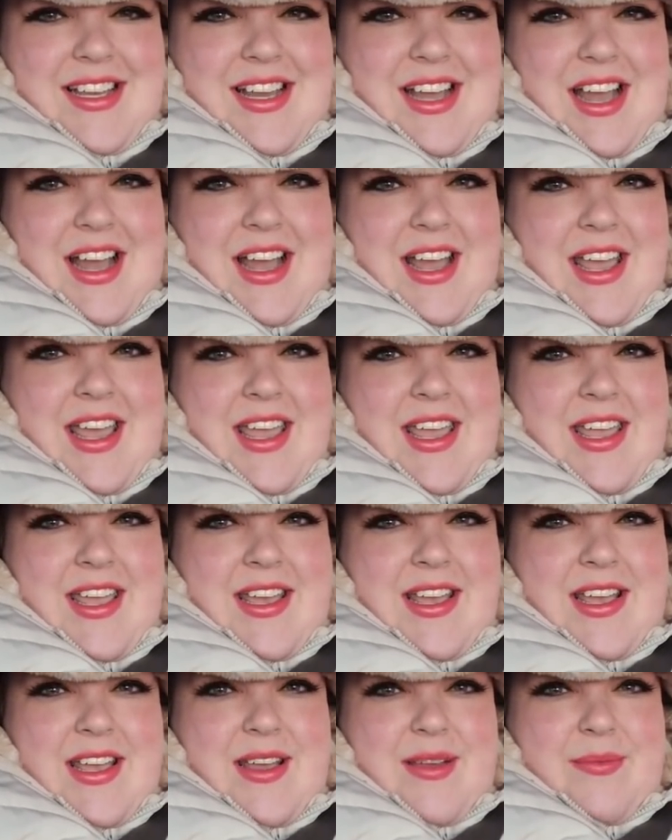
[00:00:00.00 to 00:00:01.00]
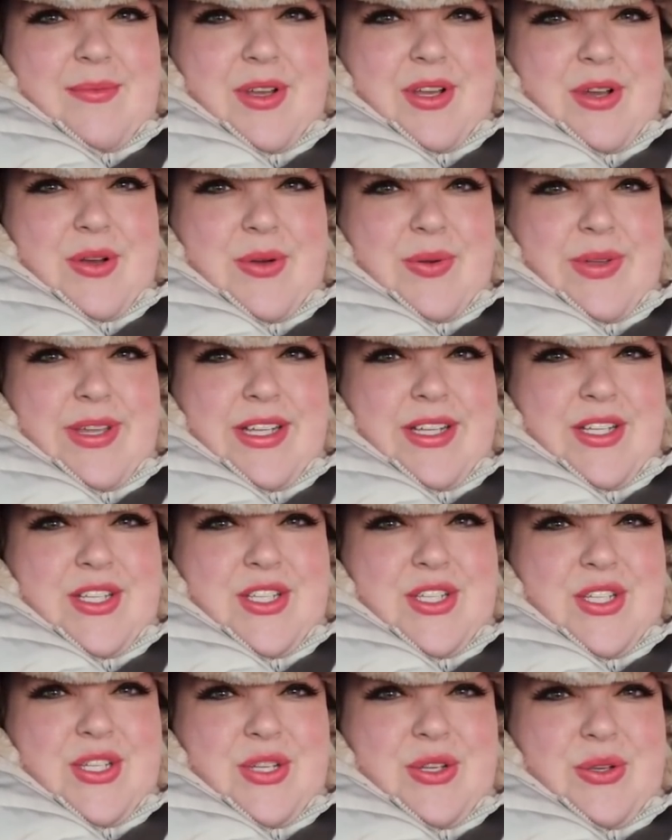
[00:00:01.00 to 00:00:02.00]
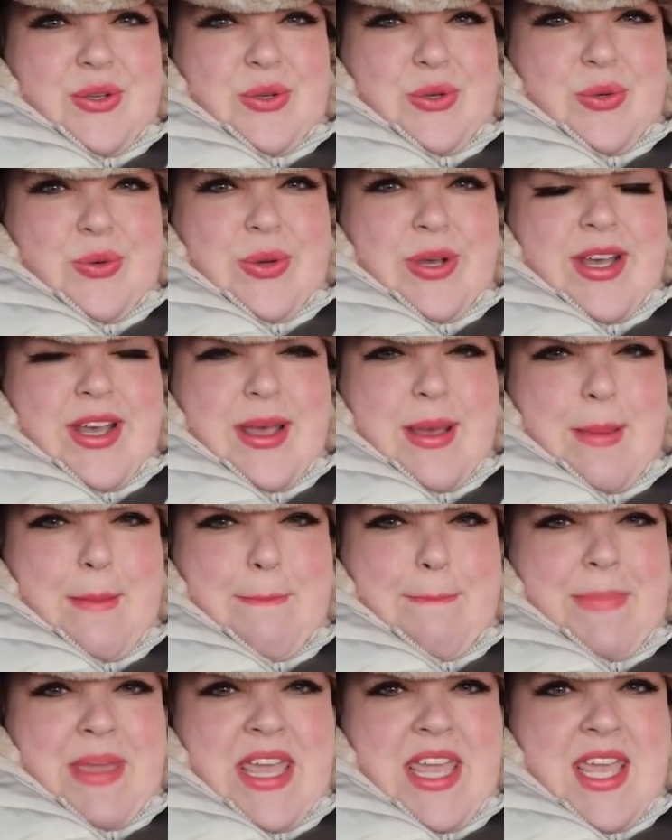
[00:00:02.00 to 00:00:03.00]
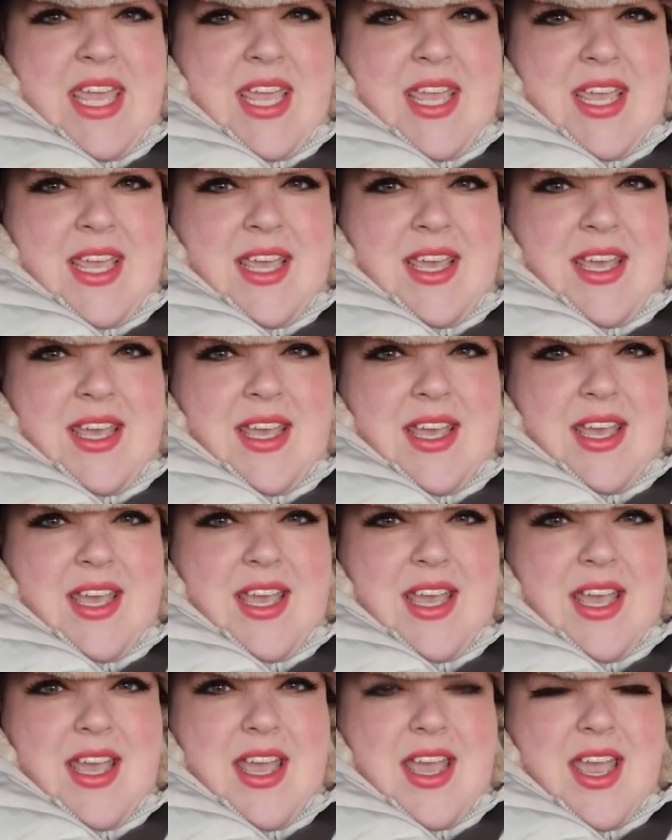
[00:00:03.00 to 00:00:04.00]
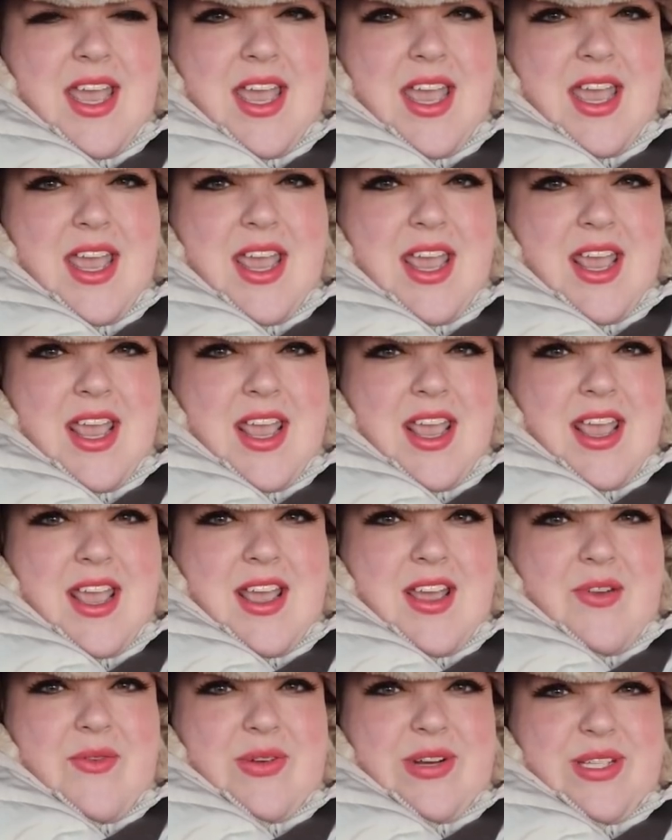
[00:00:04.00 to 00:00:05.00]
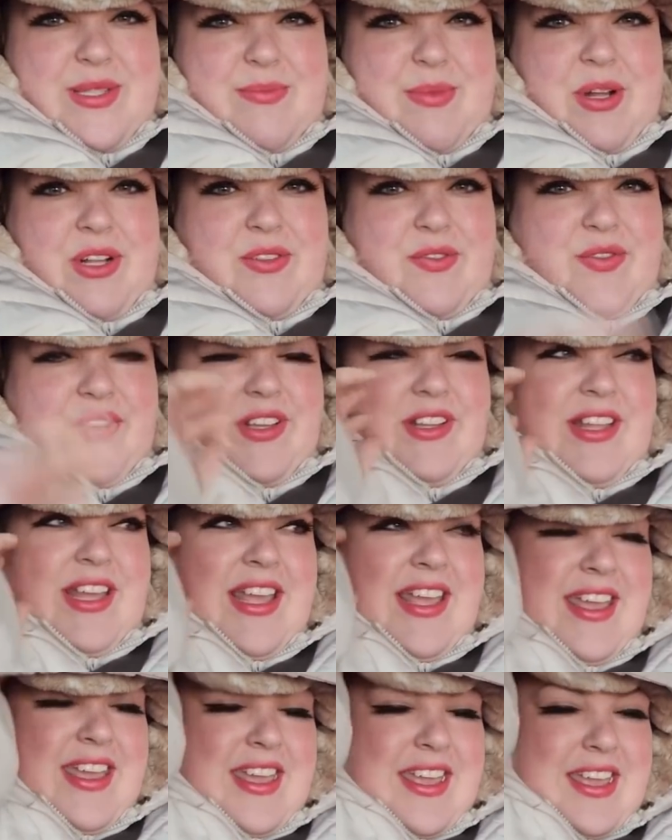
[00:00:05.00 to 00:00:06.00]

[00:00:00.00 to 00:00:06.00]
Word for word: I am going to be. What does bald feel like?